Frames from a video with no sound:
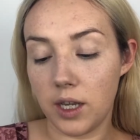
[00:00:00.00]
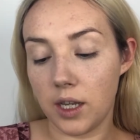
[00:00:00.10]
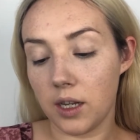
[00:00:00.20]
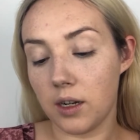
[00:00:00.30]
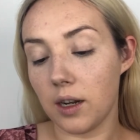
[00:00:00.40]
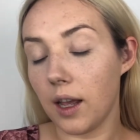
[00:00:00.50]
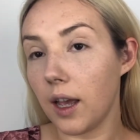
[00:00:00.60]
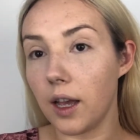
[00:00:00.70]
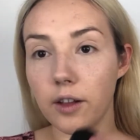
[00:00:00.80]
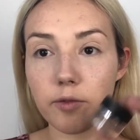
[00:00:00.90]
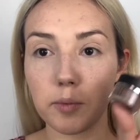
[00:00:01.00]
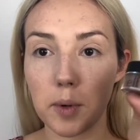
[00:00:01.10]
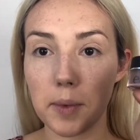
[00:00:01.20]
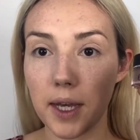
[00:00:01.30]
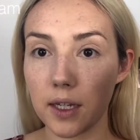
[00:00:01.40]
taking e.l.f.
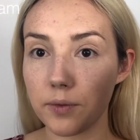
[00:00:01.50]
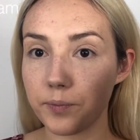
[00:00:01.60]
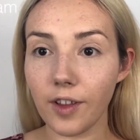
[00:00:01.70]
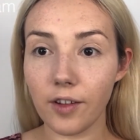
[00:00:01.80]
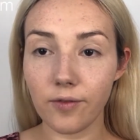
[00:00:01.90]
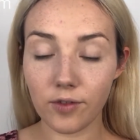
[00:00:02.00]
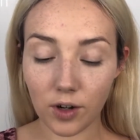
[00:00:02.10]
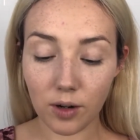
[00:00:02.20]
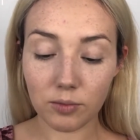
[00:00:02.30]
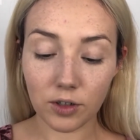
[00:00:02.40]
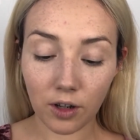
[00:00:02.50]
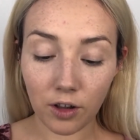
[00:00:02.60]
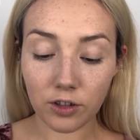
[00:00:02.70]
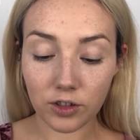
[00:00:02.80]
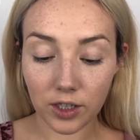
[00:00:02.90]
pomade from
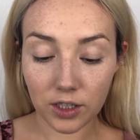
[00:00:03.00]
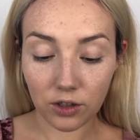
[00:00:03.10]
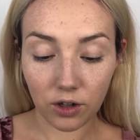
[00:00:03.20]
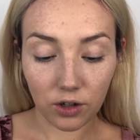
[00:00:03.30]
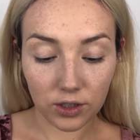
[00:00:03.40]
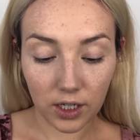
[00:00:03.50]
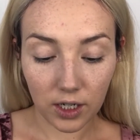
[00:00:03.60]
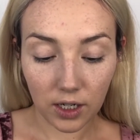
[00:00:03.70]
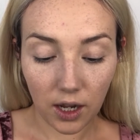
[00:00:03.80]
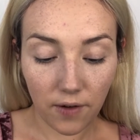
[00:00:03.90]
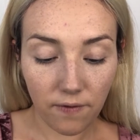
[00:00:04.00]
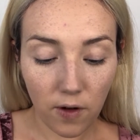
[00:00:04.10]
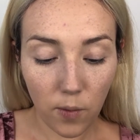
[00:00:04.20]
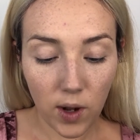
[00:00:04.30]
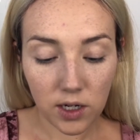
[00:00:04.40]
Dollar Tree store that I got
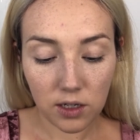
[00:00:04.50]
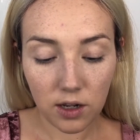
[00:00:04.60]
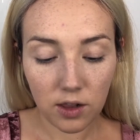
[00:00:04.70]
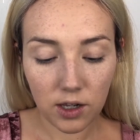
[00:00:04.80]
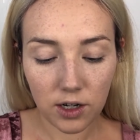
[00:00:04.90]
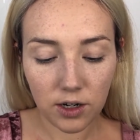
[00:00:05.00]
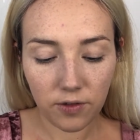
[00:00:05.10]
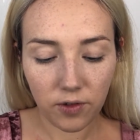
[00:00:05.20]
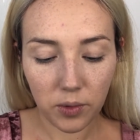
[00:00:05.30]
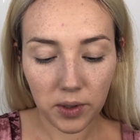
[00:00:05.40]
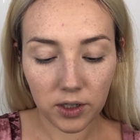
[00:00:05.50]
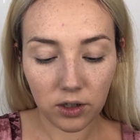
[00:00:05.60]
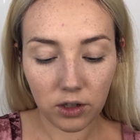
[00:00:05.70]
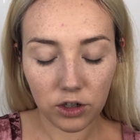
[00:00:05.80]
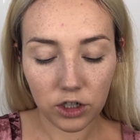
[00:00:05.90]
for $1 for
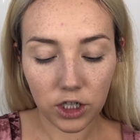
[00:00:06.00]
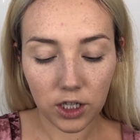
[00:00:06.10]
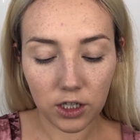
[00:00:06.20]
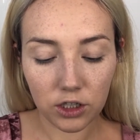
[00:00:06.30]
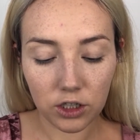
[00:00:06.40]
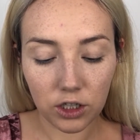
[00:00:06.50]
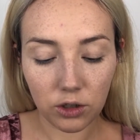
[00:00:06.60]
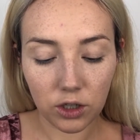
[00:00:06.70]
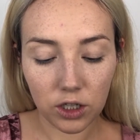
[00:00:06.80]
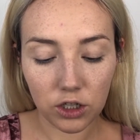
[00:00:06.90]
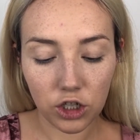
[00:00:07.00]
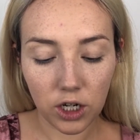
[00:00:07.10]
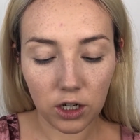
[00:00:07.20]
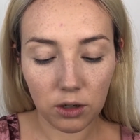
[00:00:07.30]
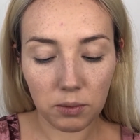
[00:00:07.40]
$1 challenge that you can
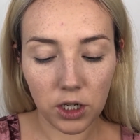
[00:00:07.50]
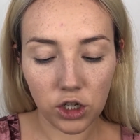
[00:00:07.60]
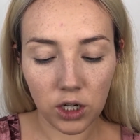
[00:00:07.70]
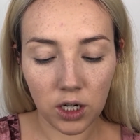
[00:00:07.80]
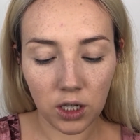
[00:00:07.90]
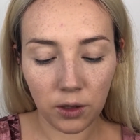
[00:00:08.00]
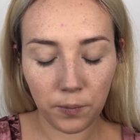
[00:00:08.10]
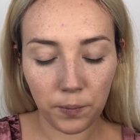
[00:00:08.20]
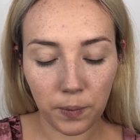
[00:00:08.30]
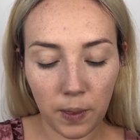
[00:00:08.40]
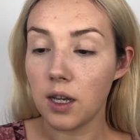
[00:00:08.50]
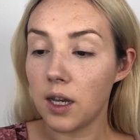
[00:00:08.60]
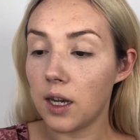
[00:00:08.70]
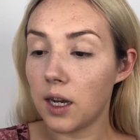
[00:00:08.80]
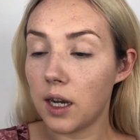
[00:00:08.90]
check on my channel.
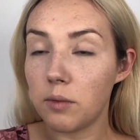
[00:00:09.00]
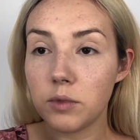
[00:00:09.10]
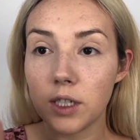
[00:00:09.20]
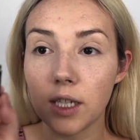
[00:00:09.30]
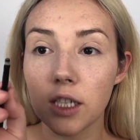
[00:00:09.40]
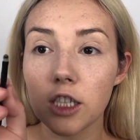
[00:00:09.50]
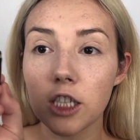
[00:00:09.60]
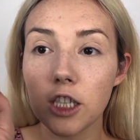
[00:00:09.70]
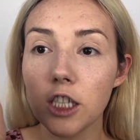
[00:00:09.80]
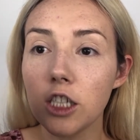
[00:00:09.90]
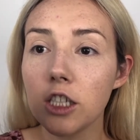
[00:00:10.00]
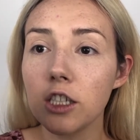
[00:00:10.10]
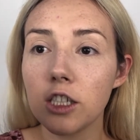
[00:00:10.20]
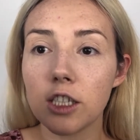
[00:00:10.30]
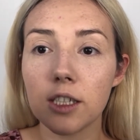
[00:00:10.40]
I'm taking a
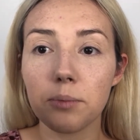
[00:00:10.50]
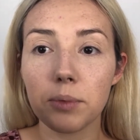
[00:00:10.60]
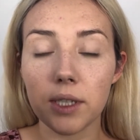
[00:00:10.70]
little teeny